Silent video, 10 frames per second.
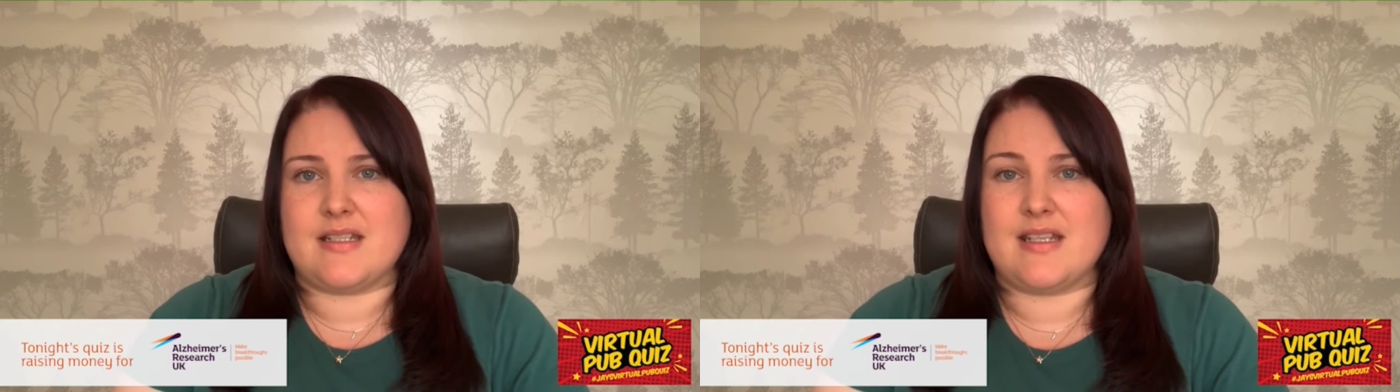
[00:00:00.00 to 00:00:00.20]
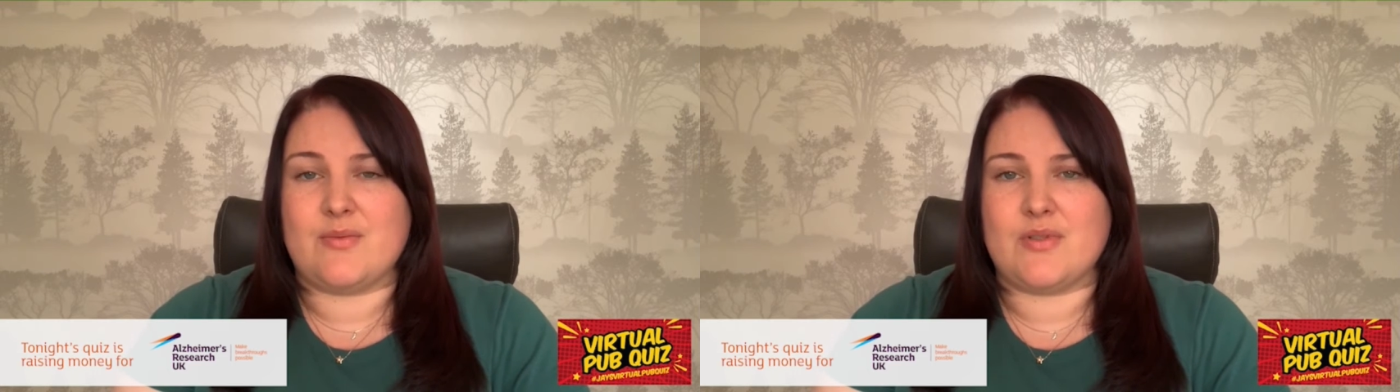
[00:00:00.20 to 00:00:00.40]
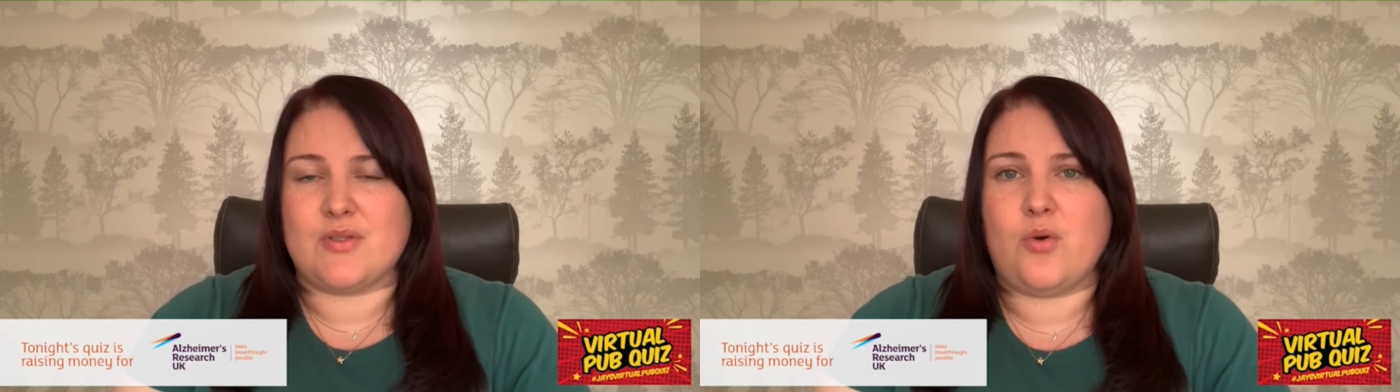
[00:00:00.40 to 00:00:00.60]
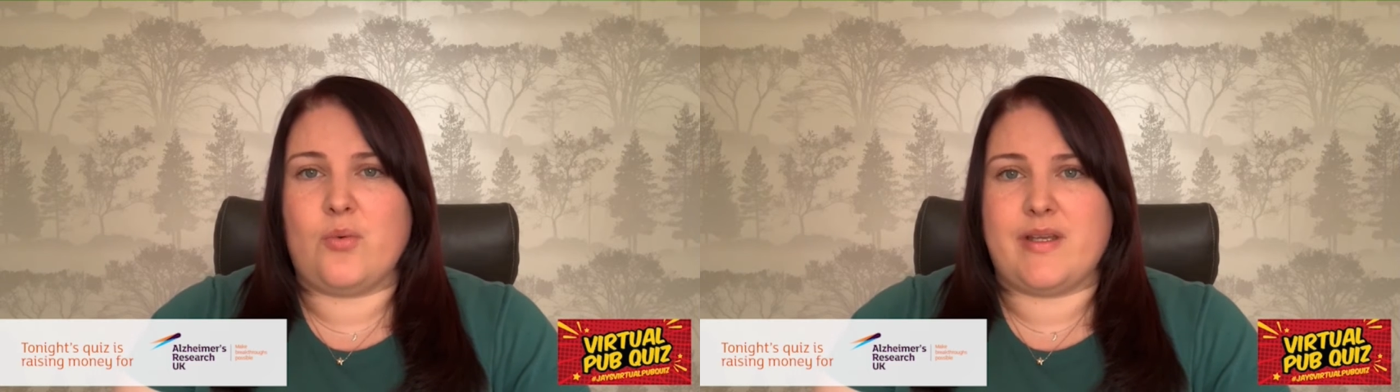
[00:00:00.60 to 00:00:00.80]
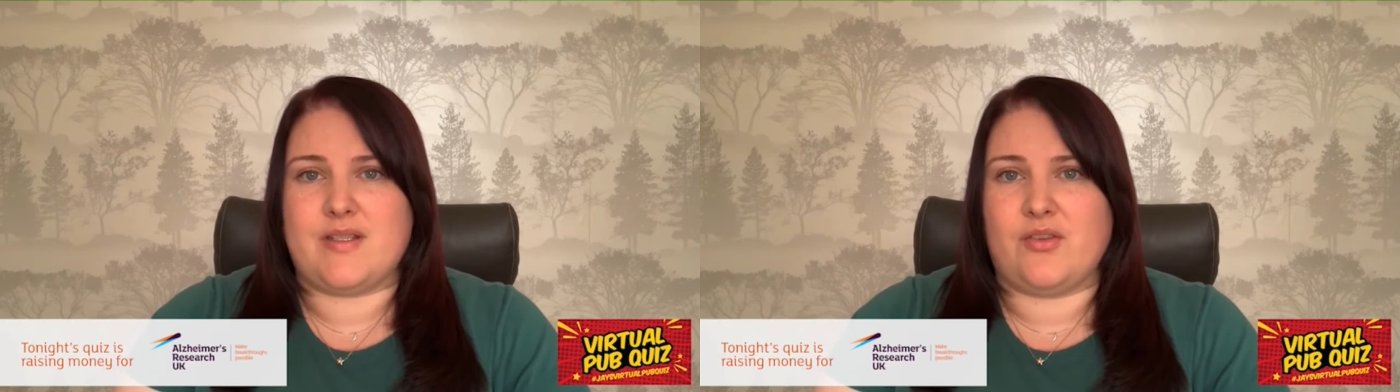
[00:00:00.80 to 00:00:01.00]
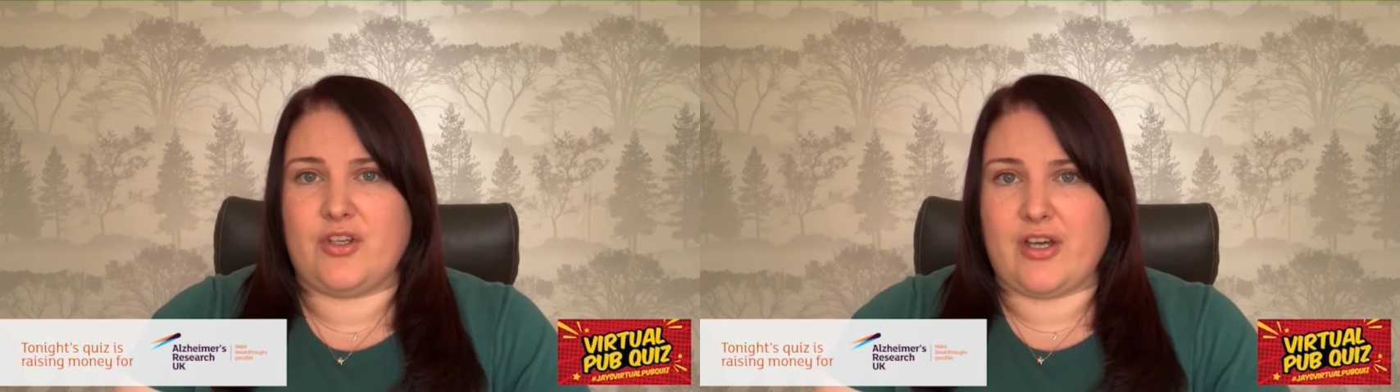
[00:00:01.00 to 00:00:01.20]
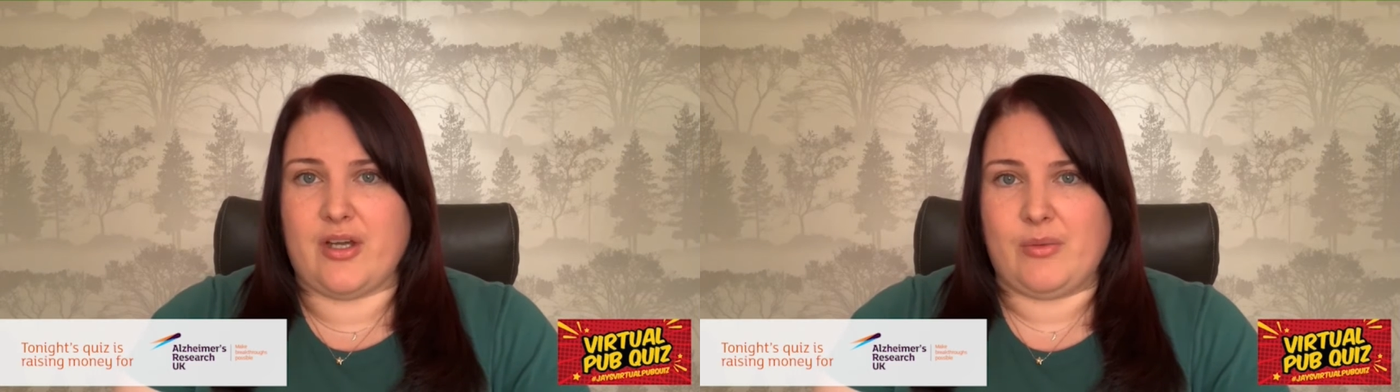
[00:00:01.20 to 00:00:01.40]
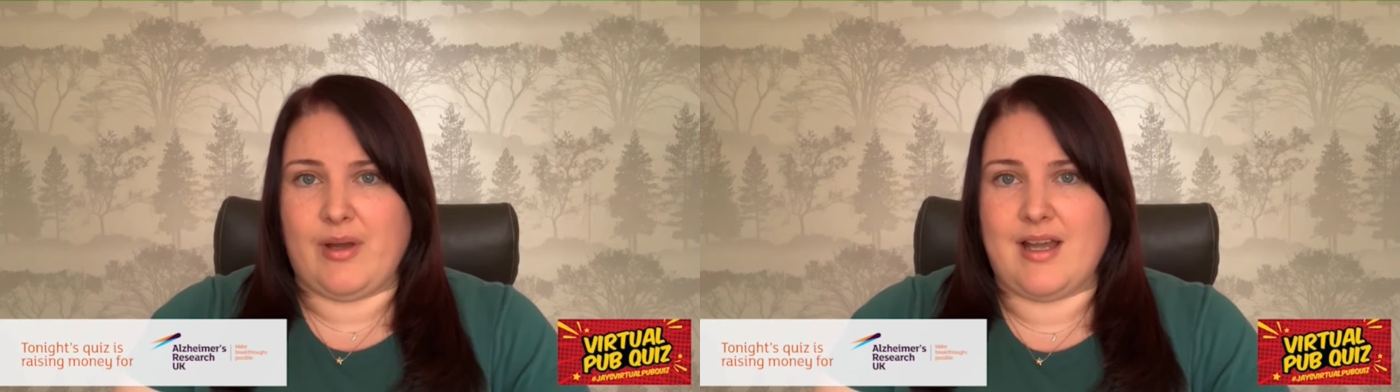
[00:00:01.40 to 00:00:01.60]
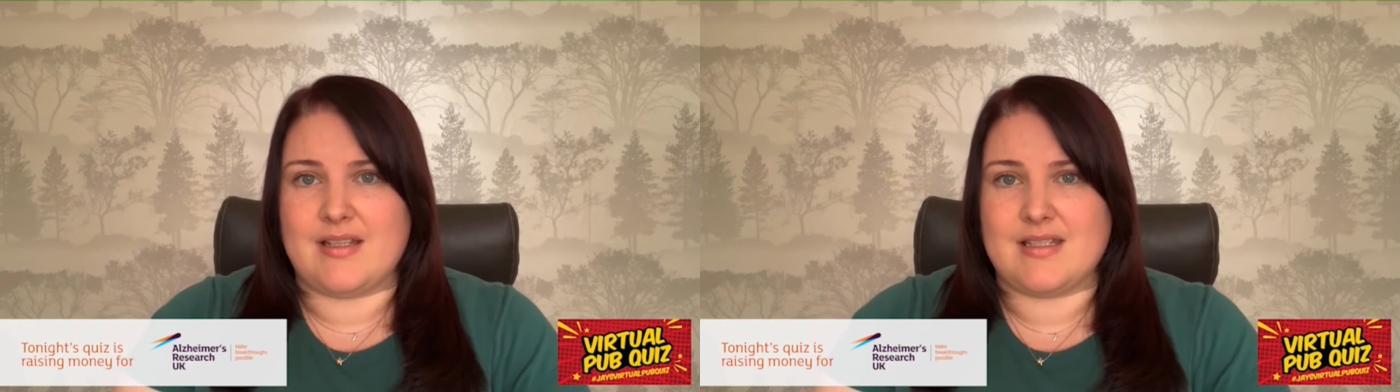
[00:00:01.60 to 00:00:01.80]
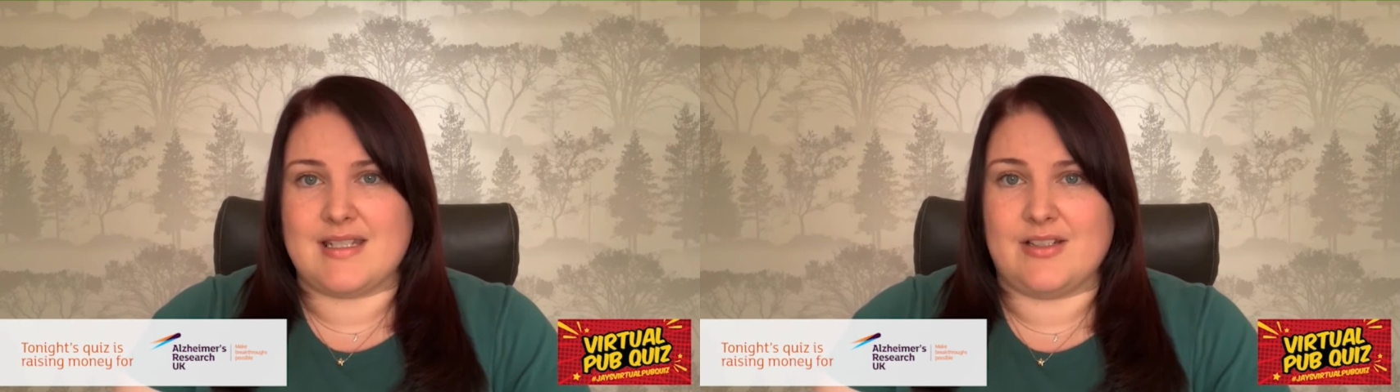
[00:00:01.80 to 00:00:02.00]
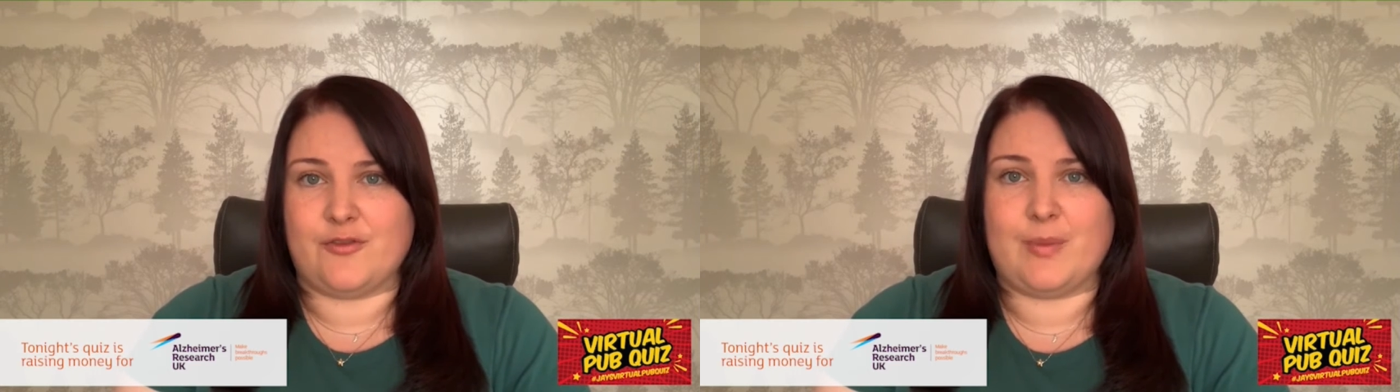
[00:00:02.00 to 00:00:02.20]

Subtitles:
He was always on the go and he loved